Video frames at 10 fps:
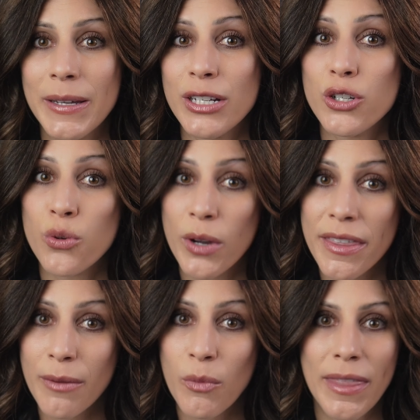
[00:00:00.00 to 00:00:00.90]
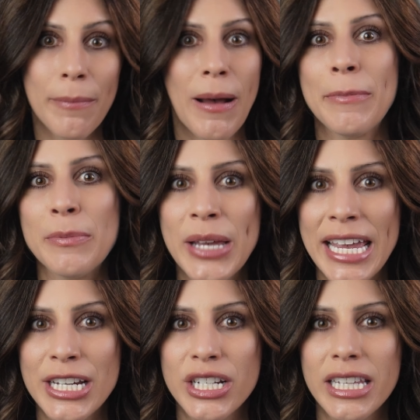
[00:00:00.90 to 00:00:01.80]
Enjoy them when they pop up
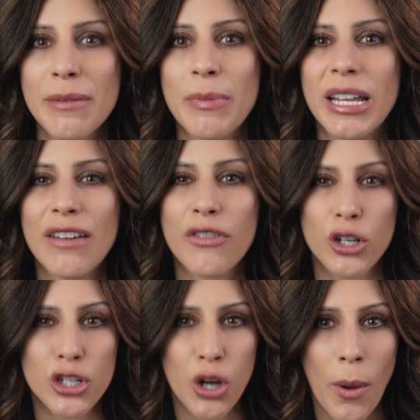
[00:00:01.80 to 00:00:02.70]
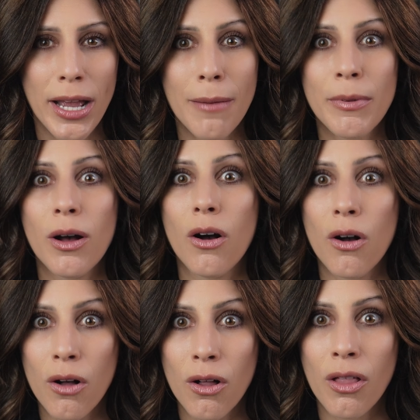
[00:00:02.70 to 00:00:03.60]
occasionally, but if they're showing up
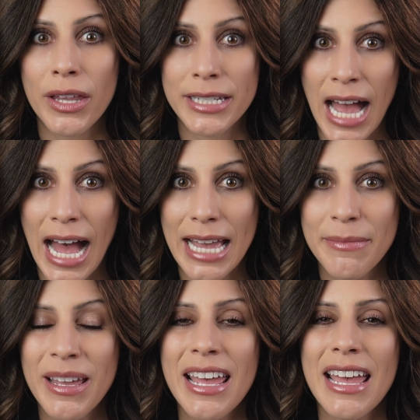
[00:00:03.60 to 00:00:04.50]
all the time,